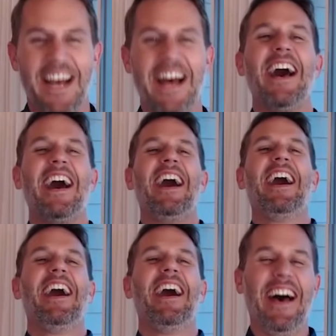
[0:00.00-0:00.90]
Um,
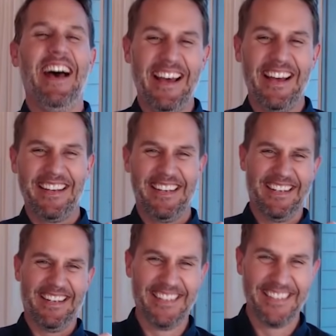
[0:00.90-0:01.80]

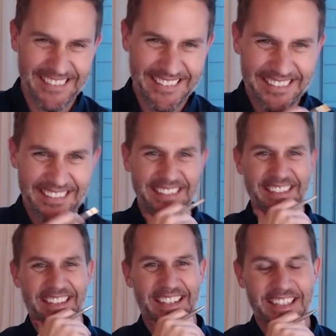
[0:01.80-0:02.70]
he was an Army
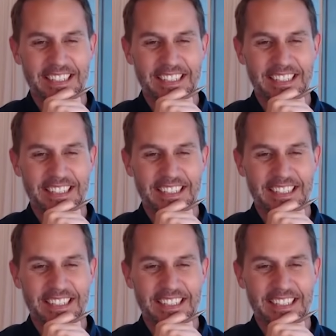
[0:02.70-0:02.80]
officer.